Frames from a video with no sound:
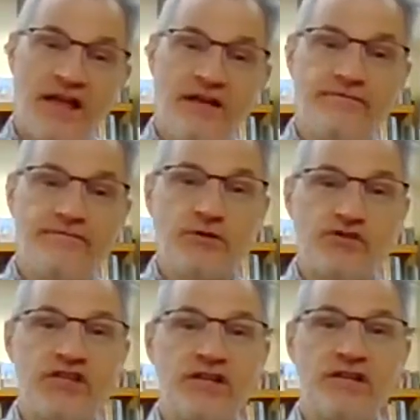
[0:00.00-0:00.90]
If you
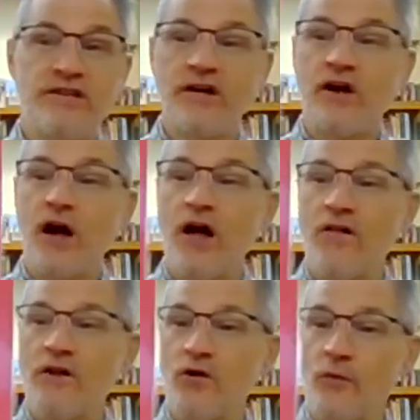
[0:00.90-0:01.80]
see the
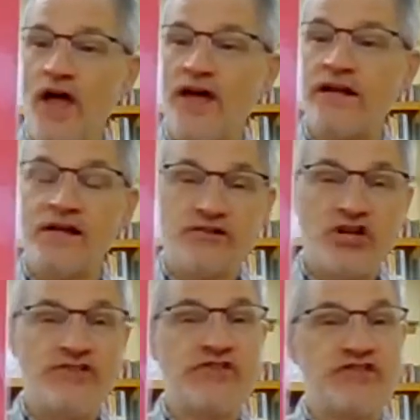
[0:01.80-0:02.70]
color red,
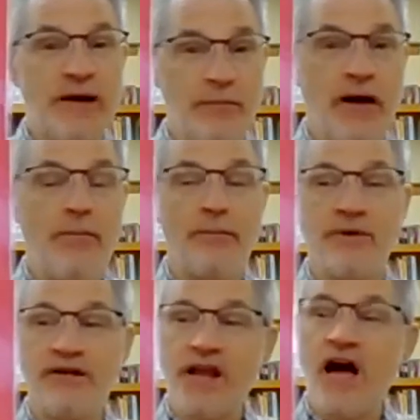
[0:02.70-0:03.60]
just step up
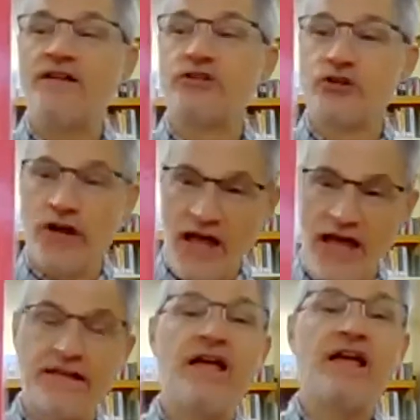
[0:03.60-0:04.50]
and nod your
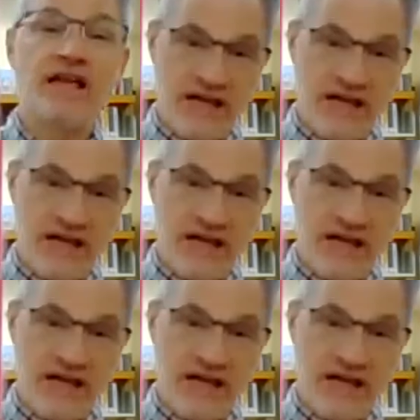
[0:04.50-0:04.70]
head.